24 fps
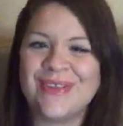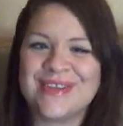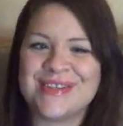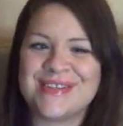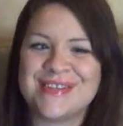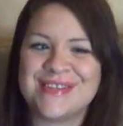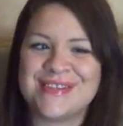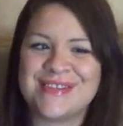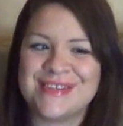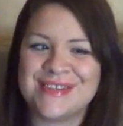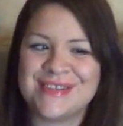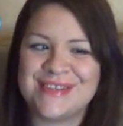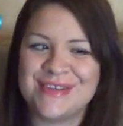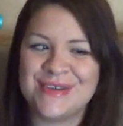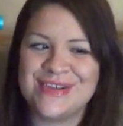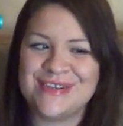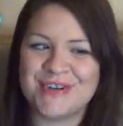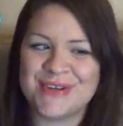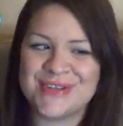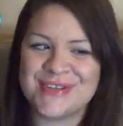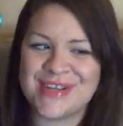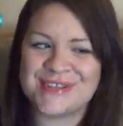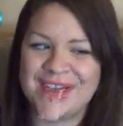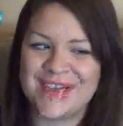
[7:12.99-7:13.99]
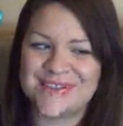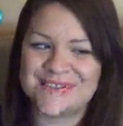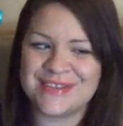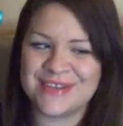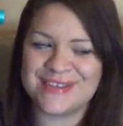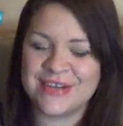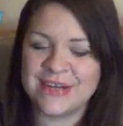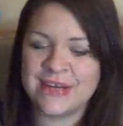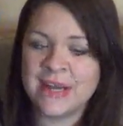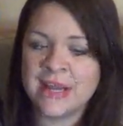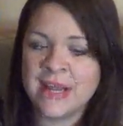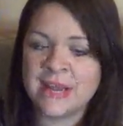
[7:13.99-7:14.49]
This is the Super
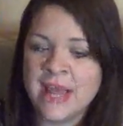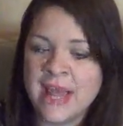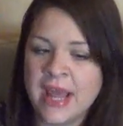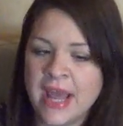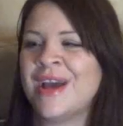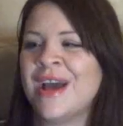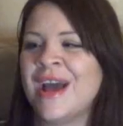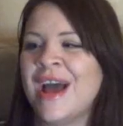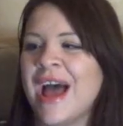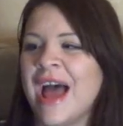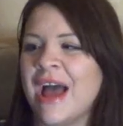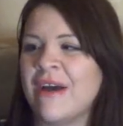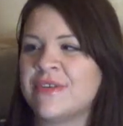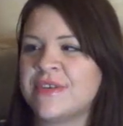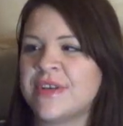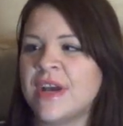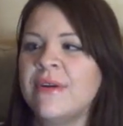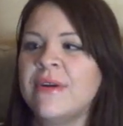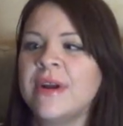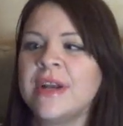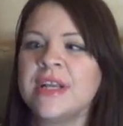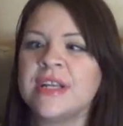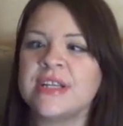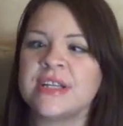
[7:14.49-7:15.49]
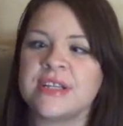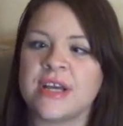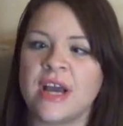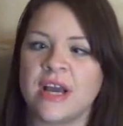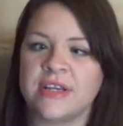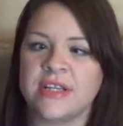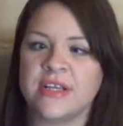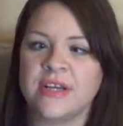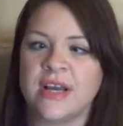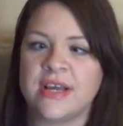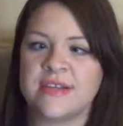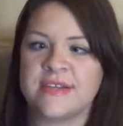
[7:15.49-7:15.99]
Sizer. I was all ready to
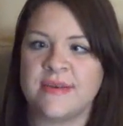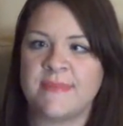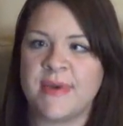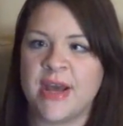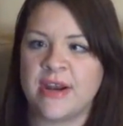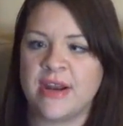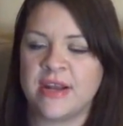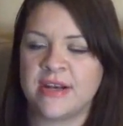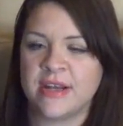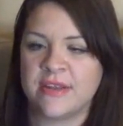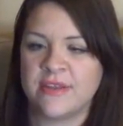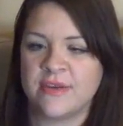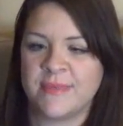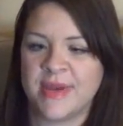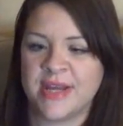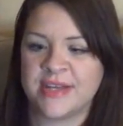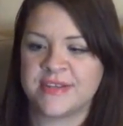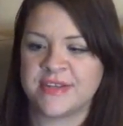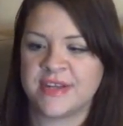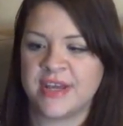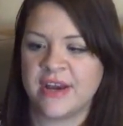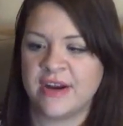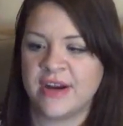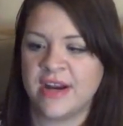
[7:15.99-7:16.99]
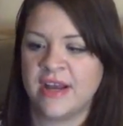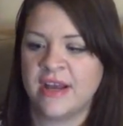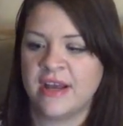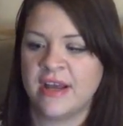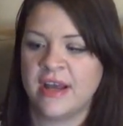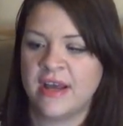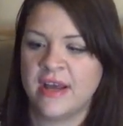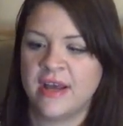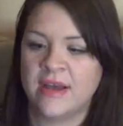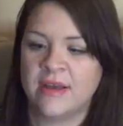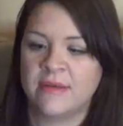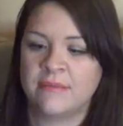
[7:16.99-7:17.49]
talk to you guys about another
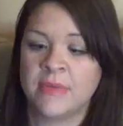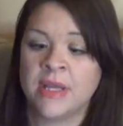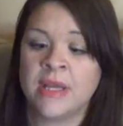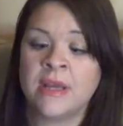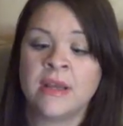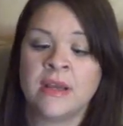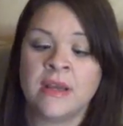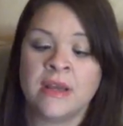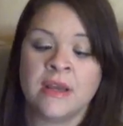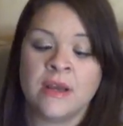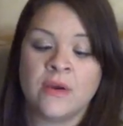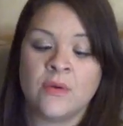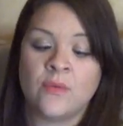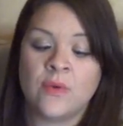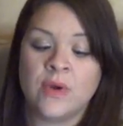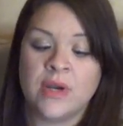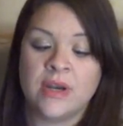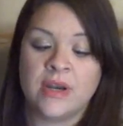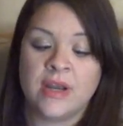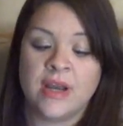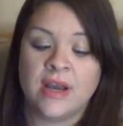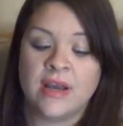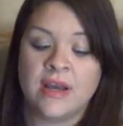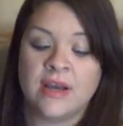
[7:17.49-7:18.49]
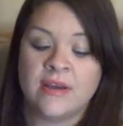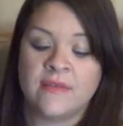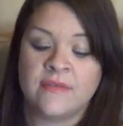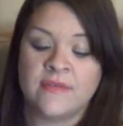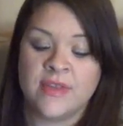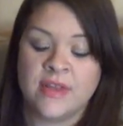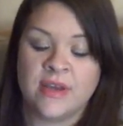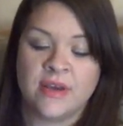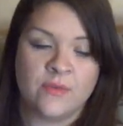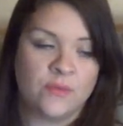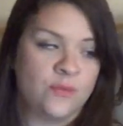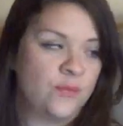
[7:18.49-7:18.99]
mascara, one of
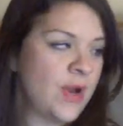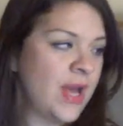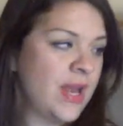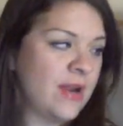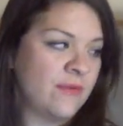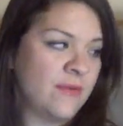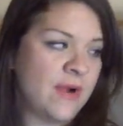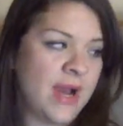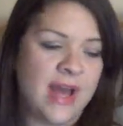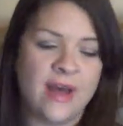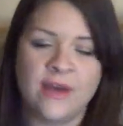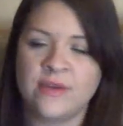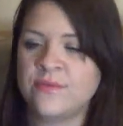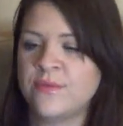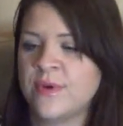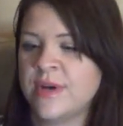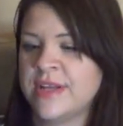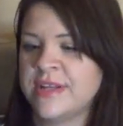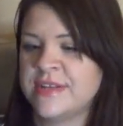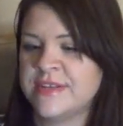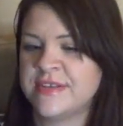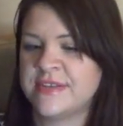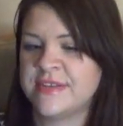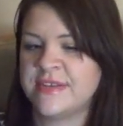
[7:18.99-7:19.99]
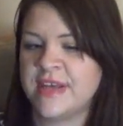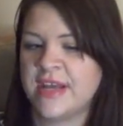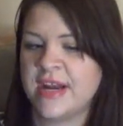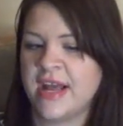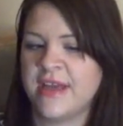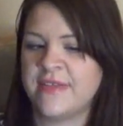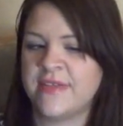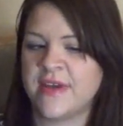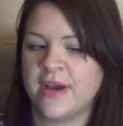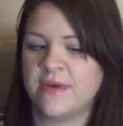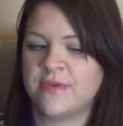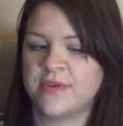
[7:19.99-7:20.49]
the Wet n Wild ones that
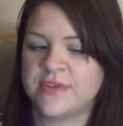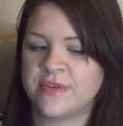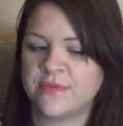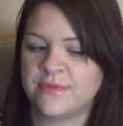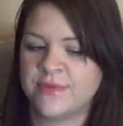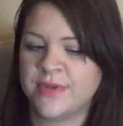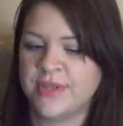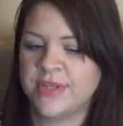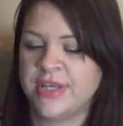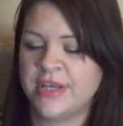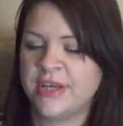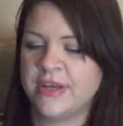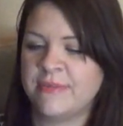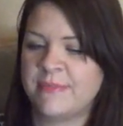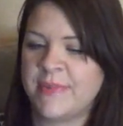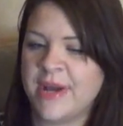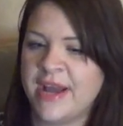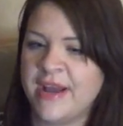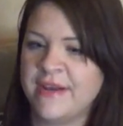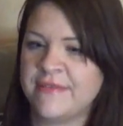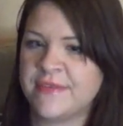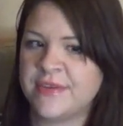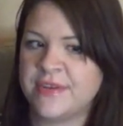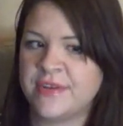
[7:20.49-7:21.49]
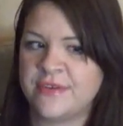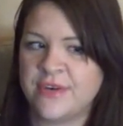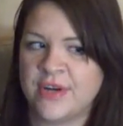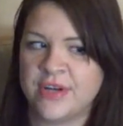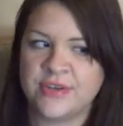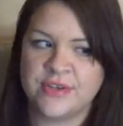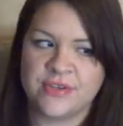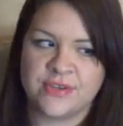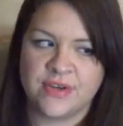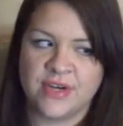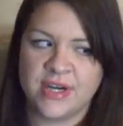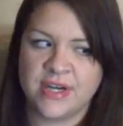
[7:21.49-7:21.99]
I thought was a really good buy for the
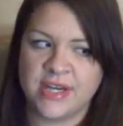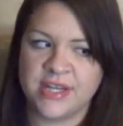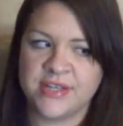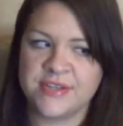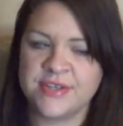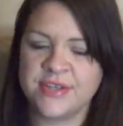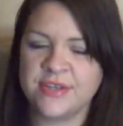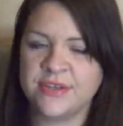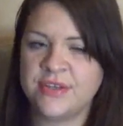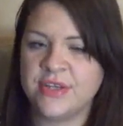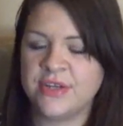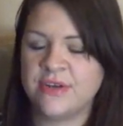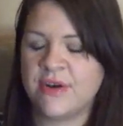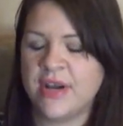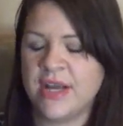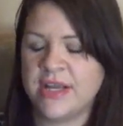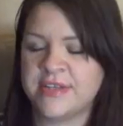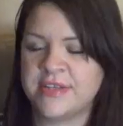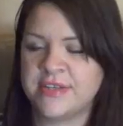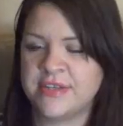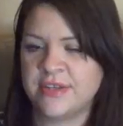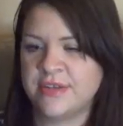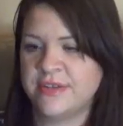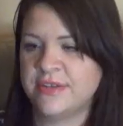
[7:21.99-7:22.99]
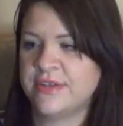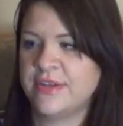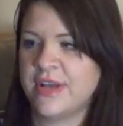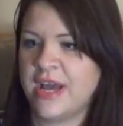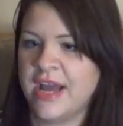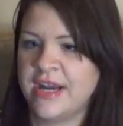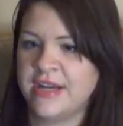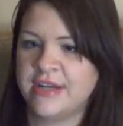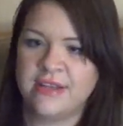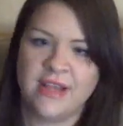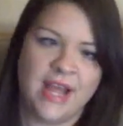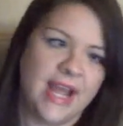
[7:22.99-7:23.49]
drugstore, and I still do.
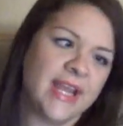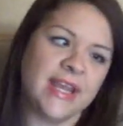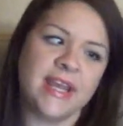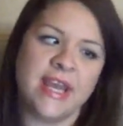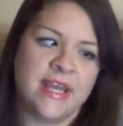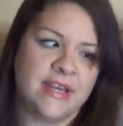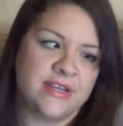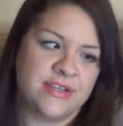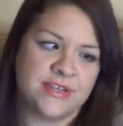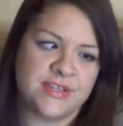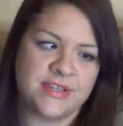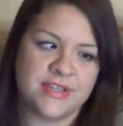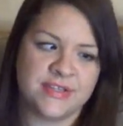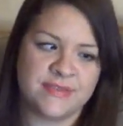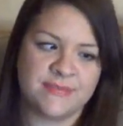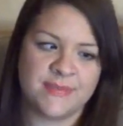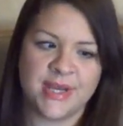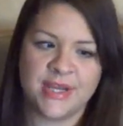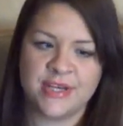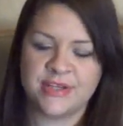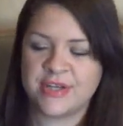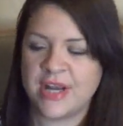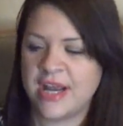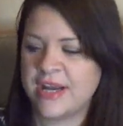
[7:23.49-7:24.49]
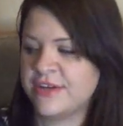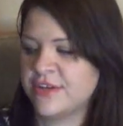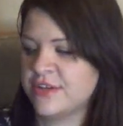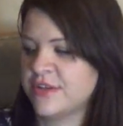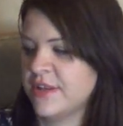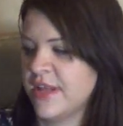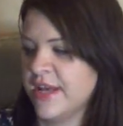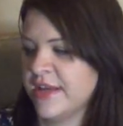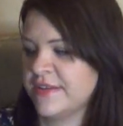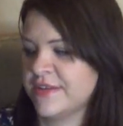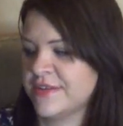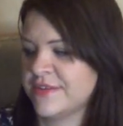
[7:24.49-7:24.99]
I'd like it just as much. I
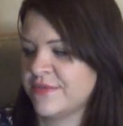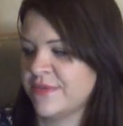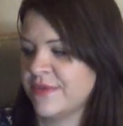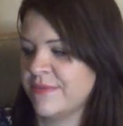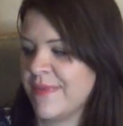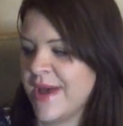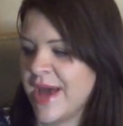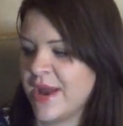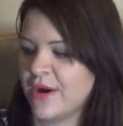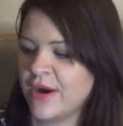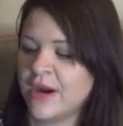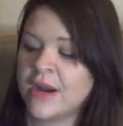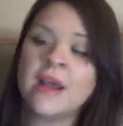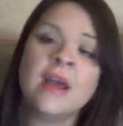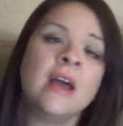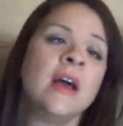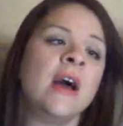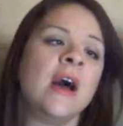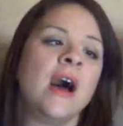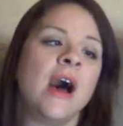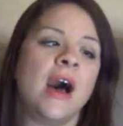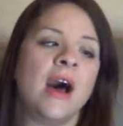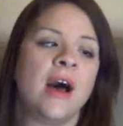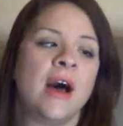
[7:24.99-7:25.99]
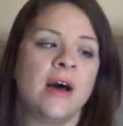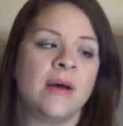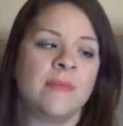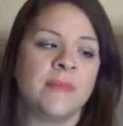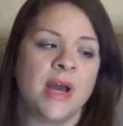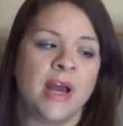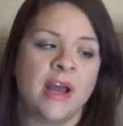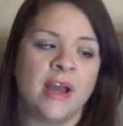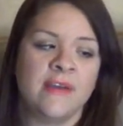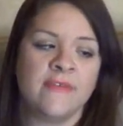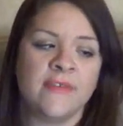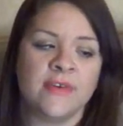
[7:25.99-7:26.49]
just like this one better.
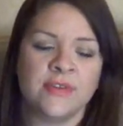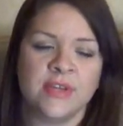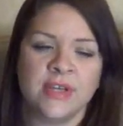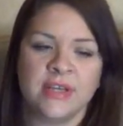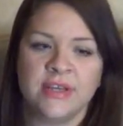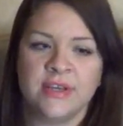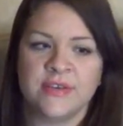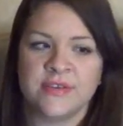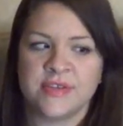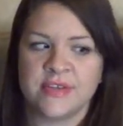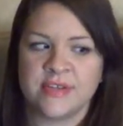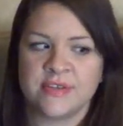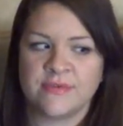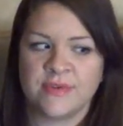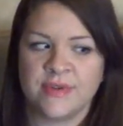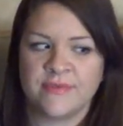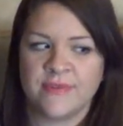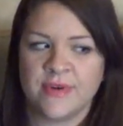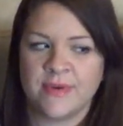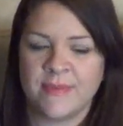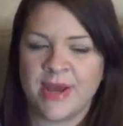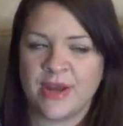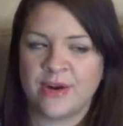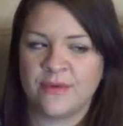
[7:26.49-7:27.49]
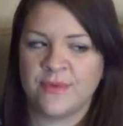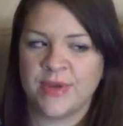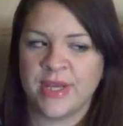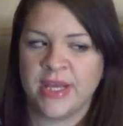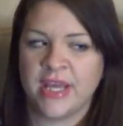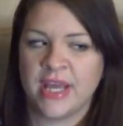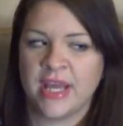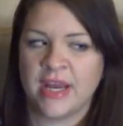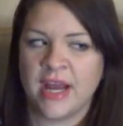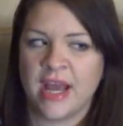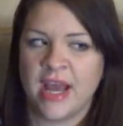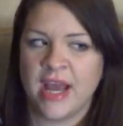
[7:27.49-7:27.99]
I've only used this one for about a
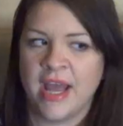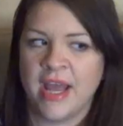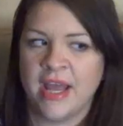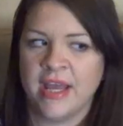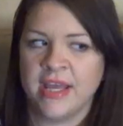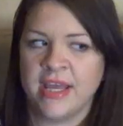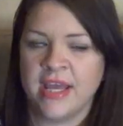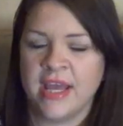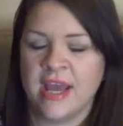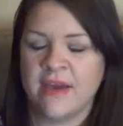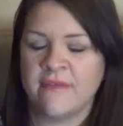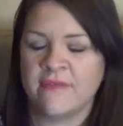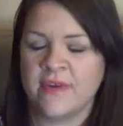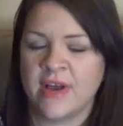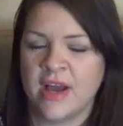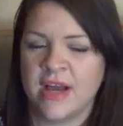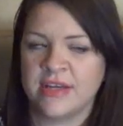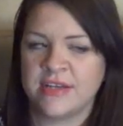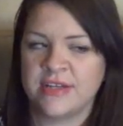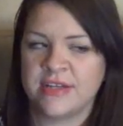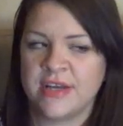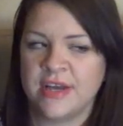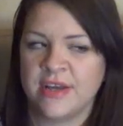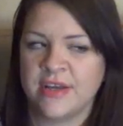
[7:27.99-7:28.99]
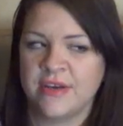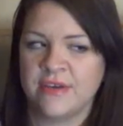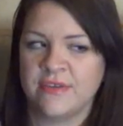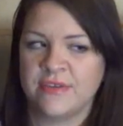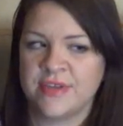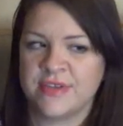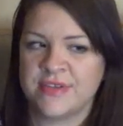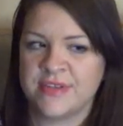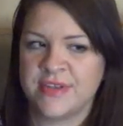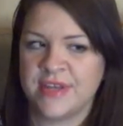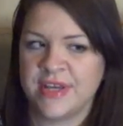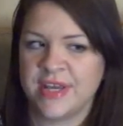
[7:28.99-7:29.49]
week, and I have got to tell you,
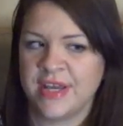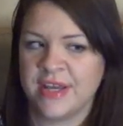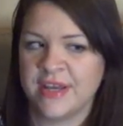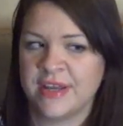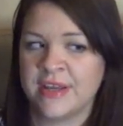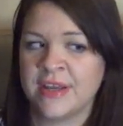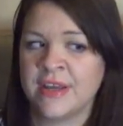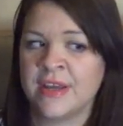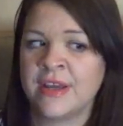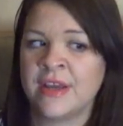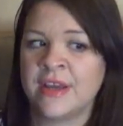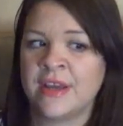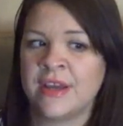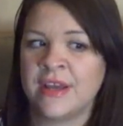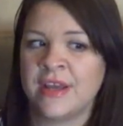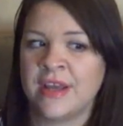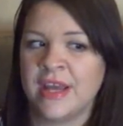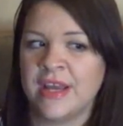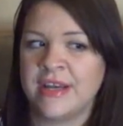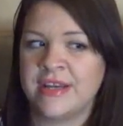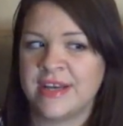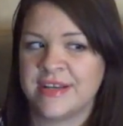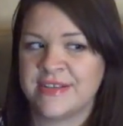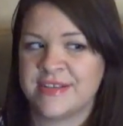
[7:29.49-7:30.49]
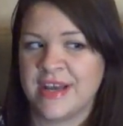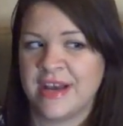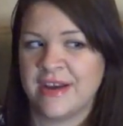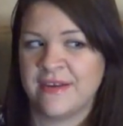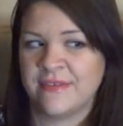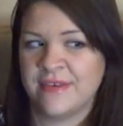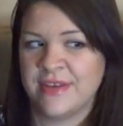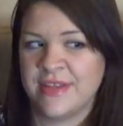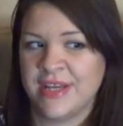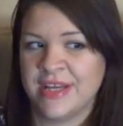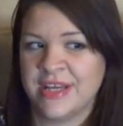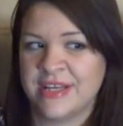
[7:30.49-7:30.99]
this thing, it does
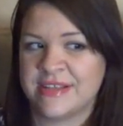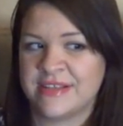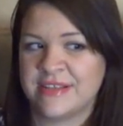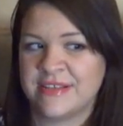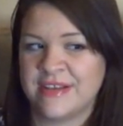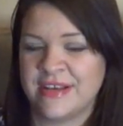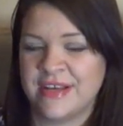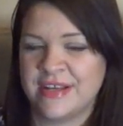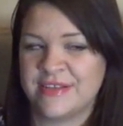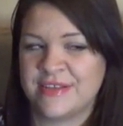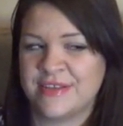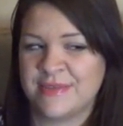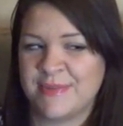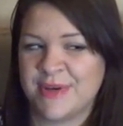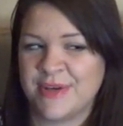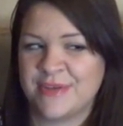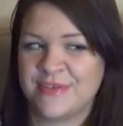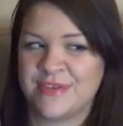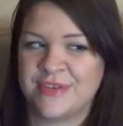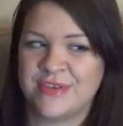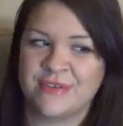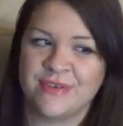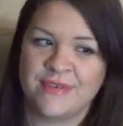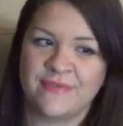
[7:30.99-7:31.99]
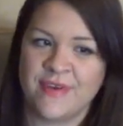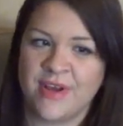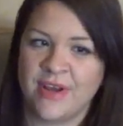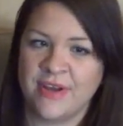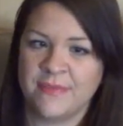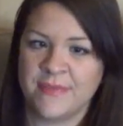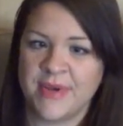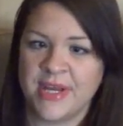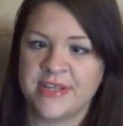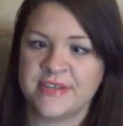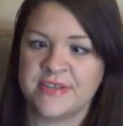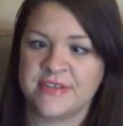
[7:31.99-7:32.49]
everything it's supposed to. It
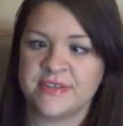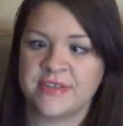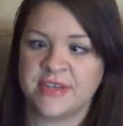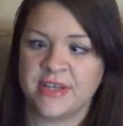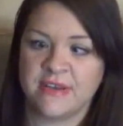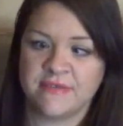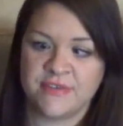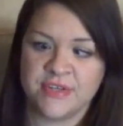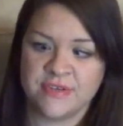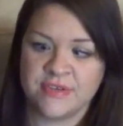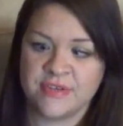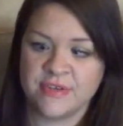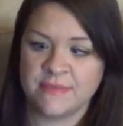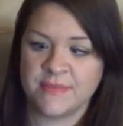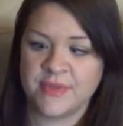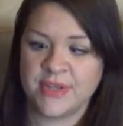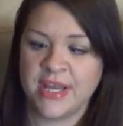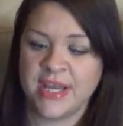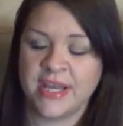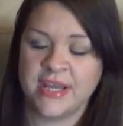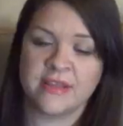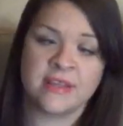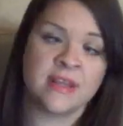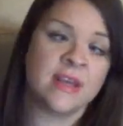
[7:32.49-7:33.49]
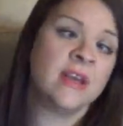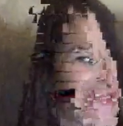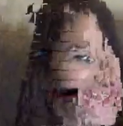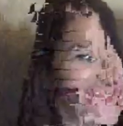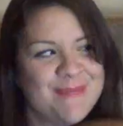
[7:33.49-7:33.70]
volumizes, it gives you some length.